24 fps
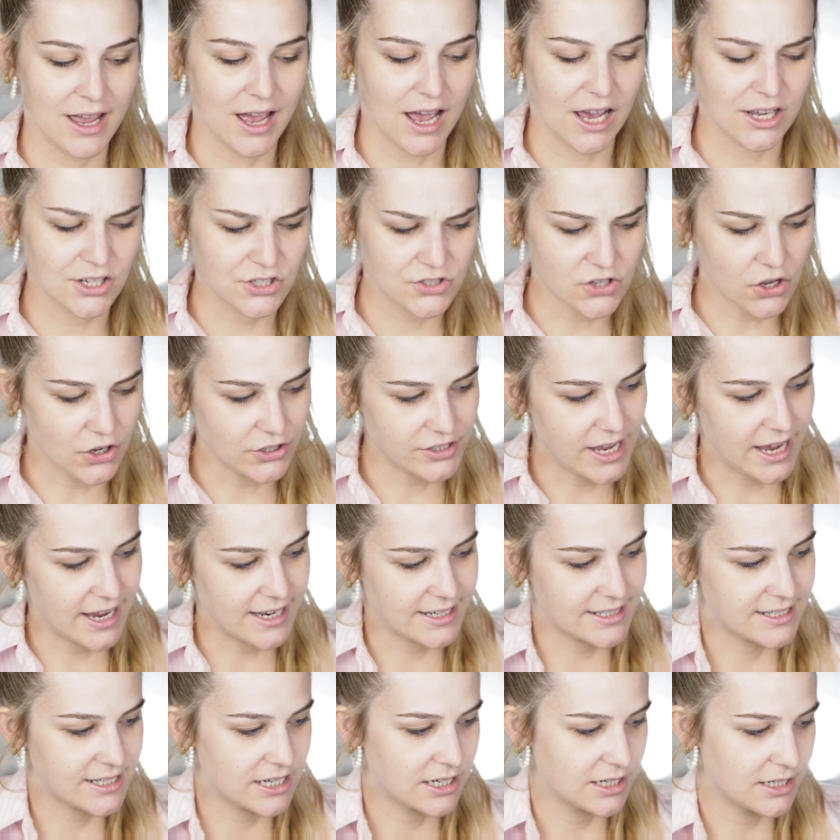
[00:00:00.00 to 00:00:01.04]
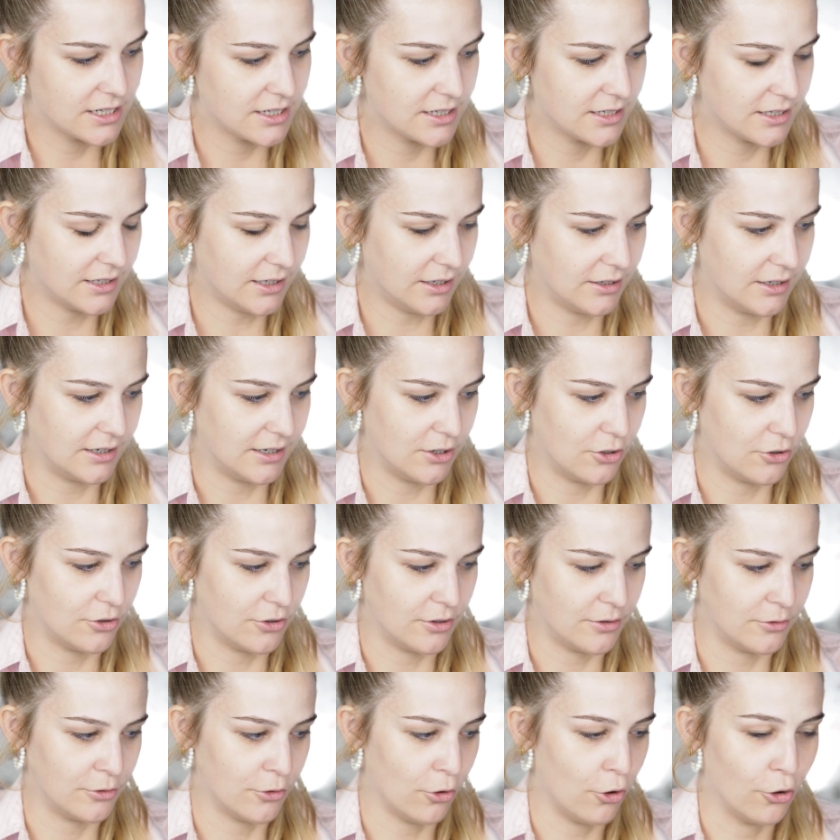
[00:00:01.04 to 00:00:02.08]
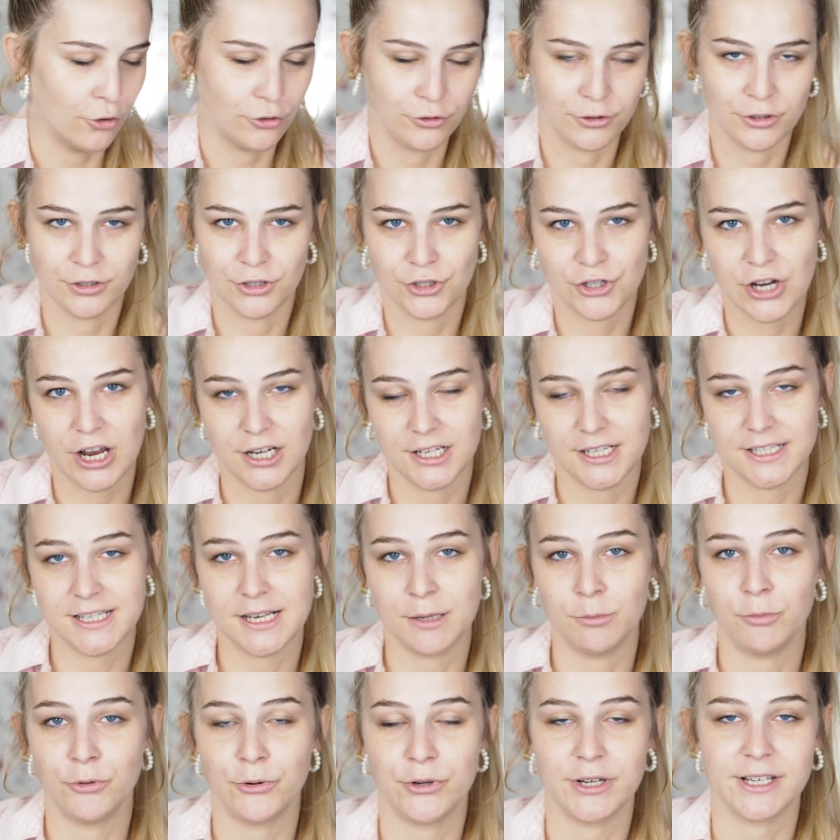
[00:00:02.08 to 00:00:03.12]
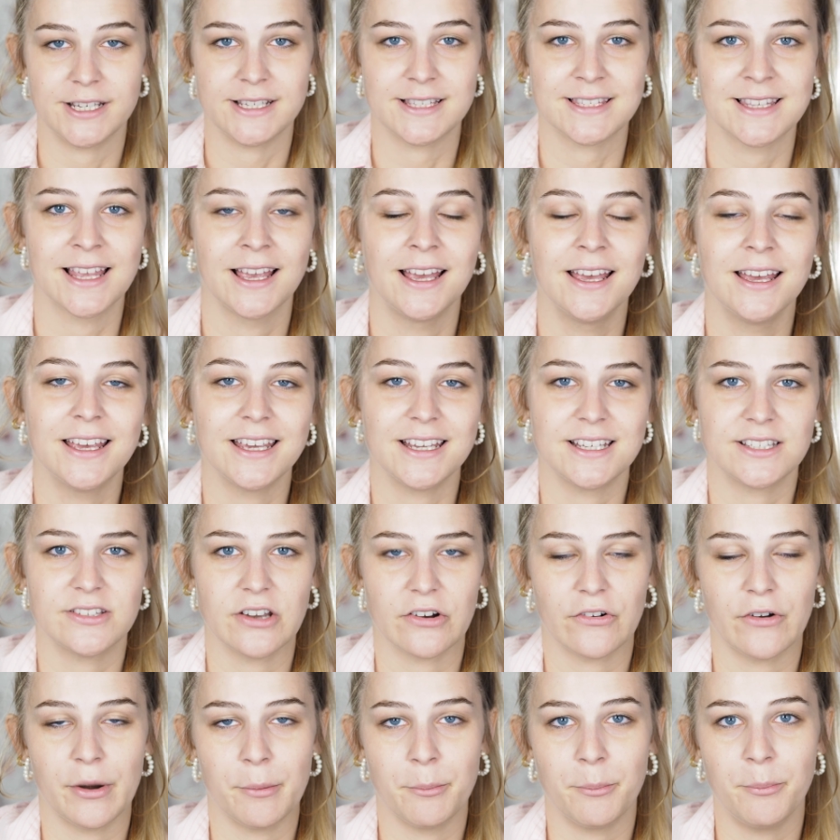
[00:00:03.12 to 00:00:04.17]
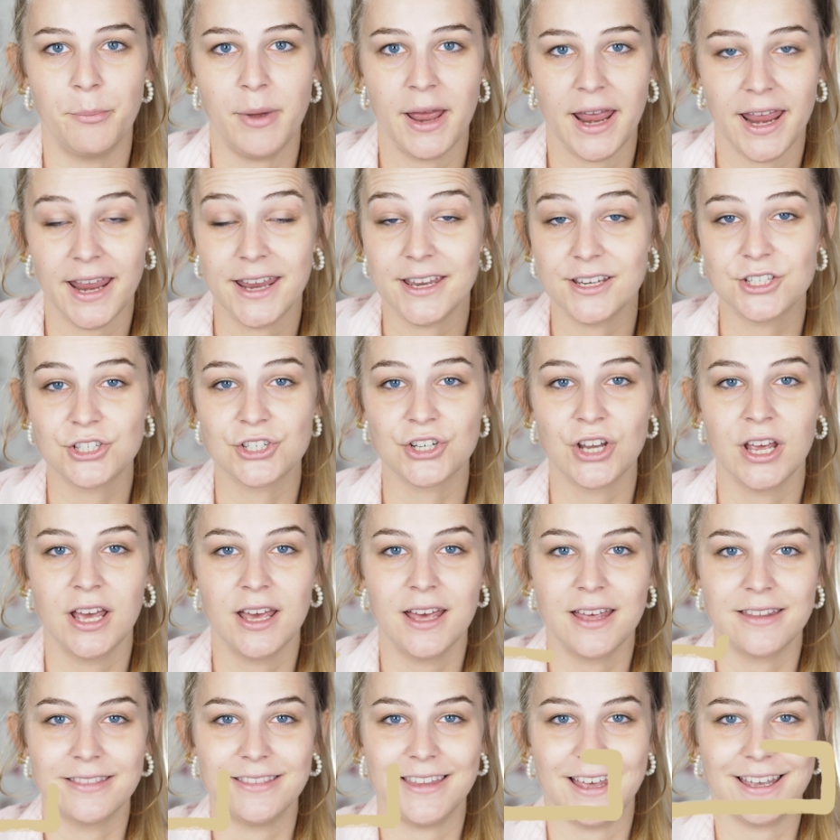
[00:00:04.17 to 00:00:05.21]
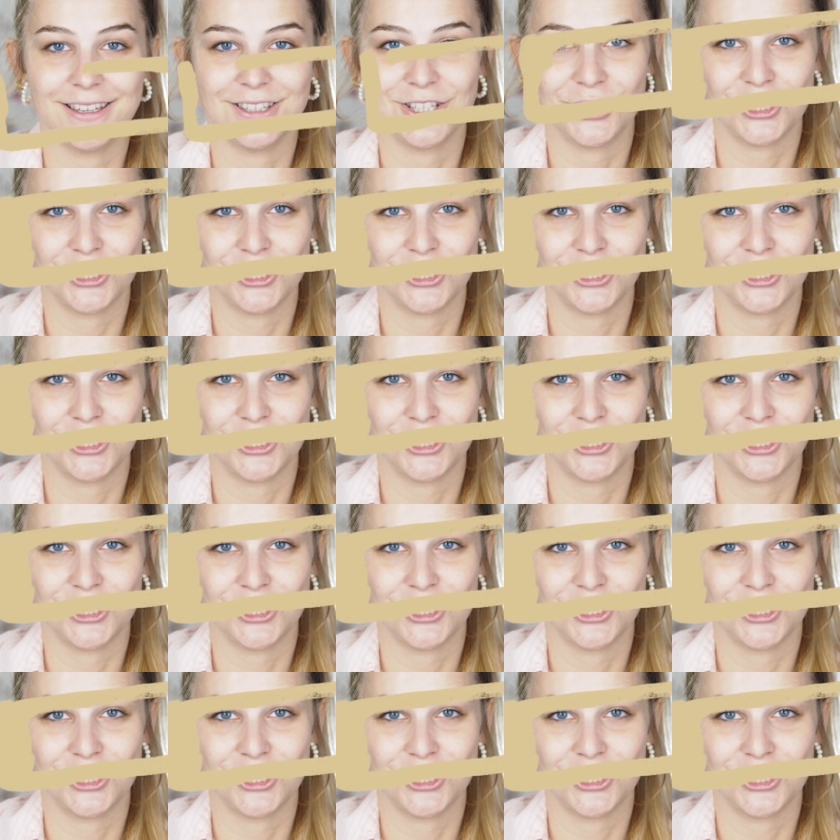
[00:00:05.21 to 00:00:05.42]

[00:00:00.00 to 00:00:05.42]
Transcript: I saw that on Charlotte Tilbury's Instagram page that